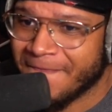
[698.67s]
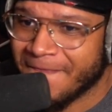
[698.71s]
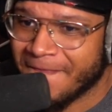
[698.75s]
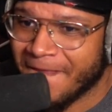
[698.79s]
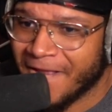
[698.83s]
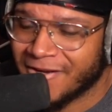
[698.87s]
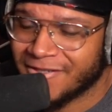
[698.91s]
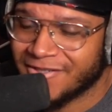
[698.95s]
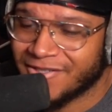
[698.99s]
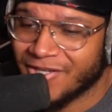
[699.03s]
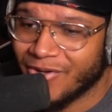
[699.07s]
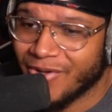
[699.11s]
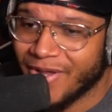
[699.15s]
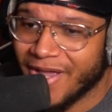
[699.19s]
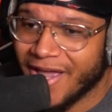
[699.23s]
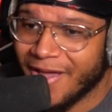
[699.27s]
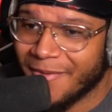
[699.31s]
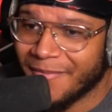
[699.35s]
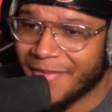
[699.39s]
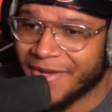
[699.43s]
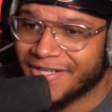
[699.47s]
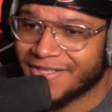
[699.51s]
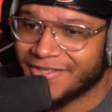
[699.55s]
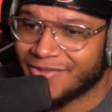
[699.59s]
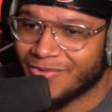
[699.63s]
So yeah,
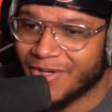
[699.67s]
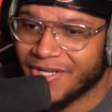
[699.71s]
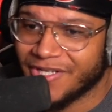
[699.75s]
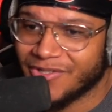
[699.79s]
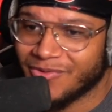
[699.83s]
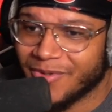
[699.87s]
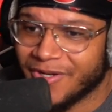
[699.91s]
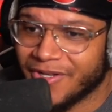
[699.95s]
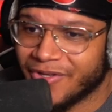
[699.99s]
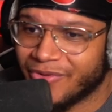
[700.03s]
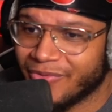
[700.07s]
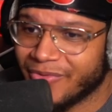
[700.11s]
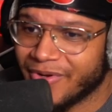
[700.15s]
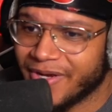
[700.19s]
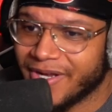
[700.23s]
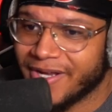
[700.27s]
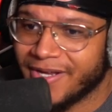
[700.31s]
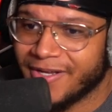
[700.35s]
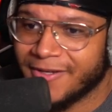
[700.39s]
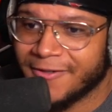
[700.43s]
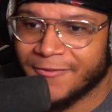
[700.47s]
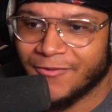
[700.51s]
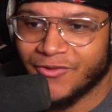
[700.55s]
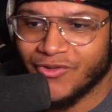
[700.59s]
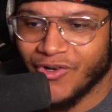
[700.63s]
man,
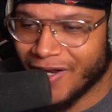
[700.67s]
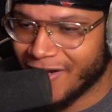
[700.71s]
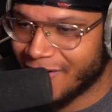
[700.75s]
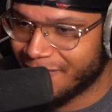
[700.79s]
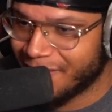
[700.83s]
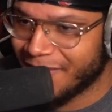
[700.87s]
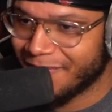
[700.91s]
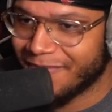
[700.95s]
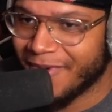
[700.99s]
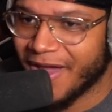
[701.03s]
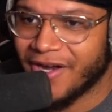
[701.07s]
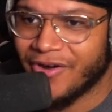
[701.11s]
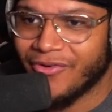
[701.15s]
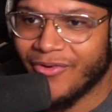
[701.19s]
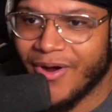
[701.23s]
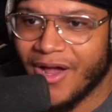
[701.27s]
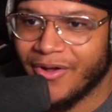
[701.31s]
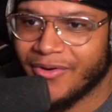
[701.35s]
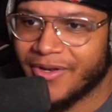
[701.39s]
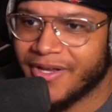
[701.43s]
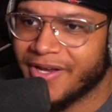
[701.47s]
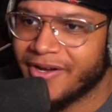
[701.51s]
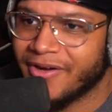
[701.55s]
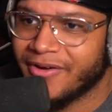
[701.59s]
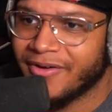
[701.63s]
2023, trying to be better
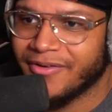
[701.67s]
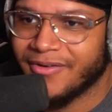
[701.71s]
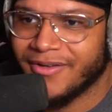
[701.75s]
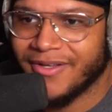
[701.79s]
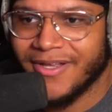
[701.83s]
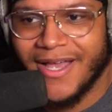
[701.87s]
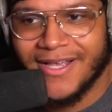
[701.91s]
out here.